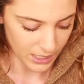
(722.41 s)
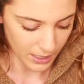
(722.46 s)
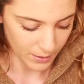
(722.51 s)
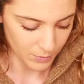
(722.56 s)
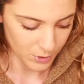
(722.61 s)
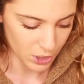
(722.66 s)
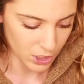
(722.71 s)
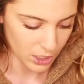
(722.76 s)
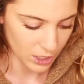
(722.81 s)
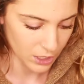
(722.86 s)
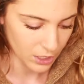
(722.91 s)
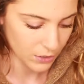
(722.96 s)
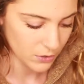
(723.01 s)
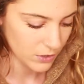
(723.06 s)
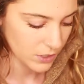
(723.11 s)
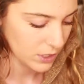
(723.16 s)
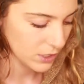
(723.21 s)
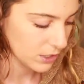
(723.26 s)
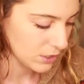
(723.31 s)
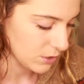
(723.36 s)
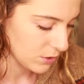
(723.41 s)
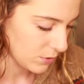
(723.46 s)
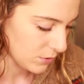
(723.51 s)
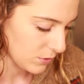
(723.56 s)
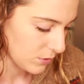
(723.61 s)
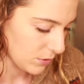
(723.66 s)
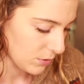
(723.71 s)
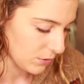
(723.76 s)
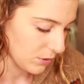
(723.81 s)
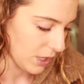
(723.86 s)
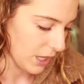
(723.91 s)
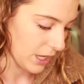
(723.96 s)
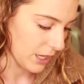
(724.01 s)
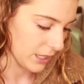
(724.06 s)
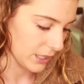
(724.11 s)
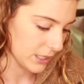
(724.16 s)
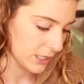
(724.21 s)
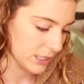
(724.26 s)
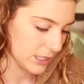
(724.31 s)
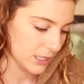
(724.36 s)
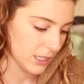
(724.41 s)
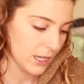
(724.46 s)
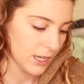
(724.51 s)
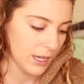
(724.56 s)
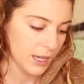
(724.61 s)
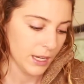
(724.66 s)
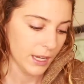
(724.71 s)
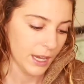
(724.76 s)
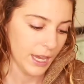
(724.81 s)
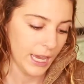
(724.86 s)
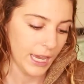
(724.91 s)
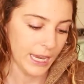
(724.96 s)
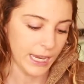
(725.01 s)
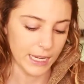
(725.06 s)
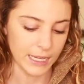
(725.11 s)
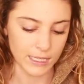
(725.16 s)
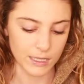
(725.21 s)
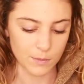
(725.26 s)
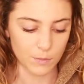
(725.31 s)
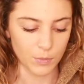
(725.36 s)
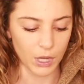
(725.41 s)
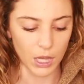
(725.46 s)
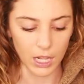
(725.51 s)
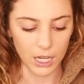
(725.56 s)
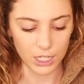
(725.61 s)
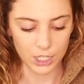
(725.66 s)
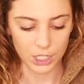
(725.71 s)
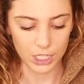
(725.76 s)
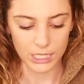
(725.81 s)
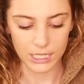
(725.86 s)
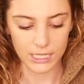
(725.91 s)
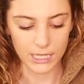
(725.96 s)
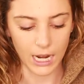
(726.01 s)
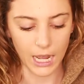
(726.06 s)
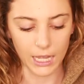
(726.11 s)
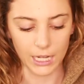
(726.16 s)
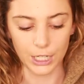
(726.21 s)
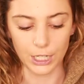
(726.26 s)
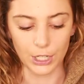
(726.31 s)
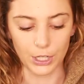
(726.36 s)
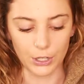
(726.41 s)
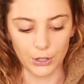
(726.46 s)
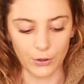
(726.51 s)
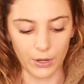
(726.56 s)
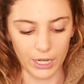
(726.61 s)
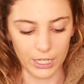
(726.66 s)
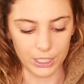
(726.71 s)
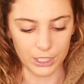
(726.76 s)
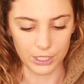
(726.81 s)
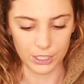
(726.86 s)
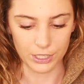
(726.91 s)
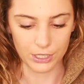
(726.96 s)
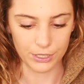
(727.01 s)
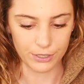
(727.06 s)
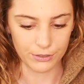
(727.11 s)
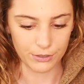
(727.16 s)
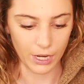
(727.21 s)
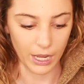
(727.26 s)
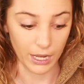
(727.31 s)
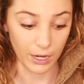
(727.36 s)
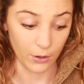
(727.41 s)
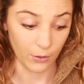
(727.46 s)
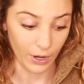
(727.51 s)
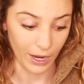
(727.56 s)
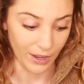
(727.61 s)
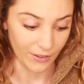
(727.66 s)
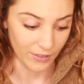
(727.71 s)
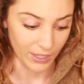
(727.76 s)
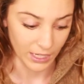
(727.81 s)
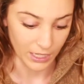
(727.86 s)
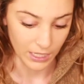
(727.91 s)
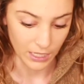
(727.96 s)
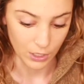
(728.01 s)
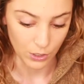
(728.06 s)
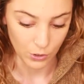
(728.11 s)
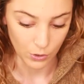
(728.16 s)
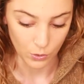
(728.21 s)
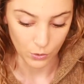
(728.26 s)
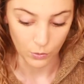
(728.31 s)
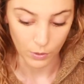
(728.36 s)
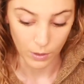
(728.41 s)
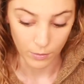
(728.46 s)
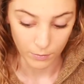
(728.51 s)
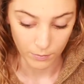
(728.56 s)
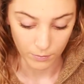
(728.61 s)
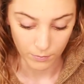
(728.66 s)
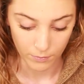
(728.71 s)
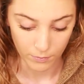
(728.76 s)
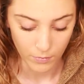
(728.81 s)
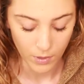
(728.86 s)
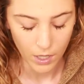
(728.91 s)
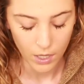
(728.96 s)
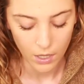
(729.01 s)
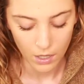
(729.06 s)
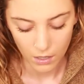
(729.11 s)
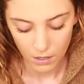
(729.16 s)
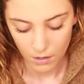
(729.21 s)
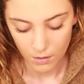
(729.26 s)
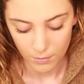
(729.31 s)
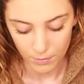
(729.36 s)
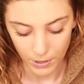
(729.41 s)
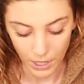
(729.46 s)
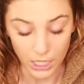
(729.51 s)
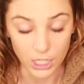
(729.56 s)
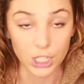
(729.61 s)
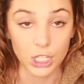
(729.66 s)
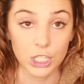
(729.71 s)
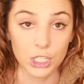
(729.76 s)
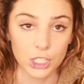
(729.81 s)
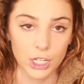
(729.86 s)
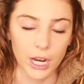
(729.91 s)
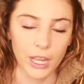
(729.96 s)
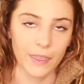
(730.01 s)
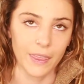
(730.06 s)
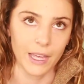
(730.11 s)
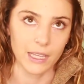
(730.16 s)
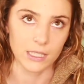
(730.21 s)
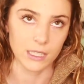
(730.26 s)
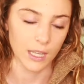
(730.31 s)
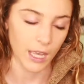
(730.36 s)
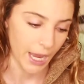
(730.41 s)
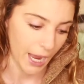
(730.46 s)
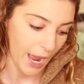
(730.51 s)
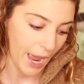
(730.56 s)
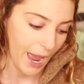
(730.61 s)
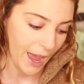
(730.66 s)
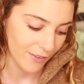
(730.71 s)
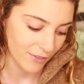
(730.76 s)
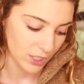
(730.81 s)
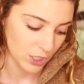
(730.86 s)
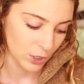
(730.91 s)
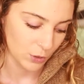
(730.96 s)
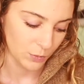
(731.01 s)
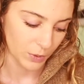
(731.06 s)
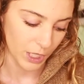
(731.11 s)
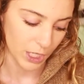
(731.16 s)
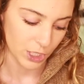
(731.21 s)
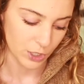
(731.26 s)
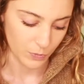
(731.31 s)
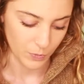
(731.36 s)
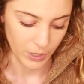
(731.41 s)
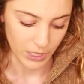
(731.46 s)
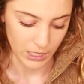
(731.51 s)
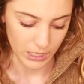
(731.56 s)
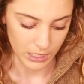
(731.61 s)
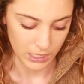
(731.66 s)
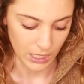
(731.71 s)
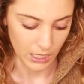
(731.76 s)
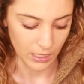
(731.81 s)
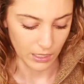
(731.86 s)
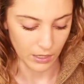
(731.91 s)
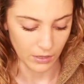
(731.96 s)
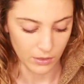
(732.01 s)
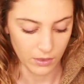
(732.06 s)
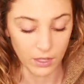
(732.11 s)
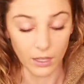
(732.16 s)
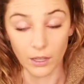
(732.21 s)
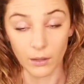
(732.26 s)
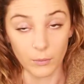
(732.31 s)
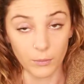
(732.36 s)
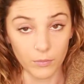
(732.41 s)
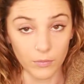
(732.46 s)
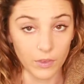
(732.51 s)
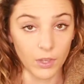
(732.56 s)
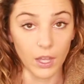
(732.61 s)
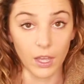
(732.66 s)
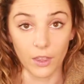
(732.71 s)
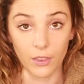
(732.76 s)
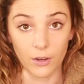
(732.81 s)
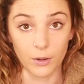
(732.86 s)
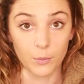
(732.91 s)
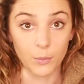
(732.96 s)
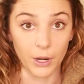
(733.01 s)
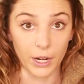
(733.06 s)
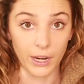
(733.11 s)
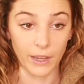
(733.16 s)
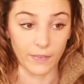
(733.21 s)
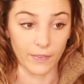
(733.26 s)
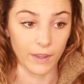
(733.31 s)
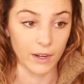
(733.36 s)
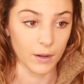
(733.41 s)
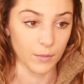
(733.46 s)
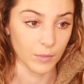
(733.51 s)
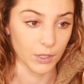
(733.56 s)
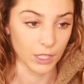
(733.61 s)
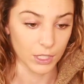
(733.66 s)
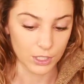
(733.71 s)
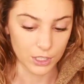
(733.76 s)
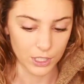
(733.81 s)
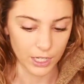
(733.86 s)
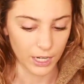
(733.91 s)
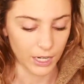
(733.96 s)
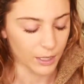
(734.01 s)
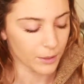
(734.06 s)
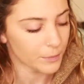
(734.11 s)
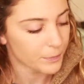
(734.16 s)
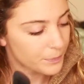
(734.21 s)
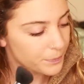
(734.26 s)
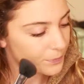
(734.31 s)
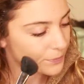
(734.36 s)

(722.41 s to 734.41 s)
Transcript: I'm just gonna use the Zuzu Luxe Haze blush. It's not new. I don't have any new blushes. That's a lie. I have a new blush, but it's the other brand that I'm gonna share.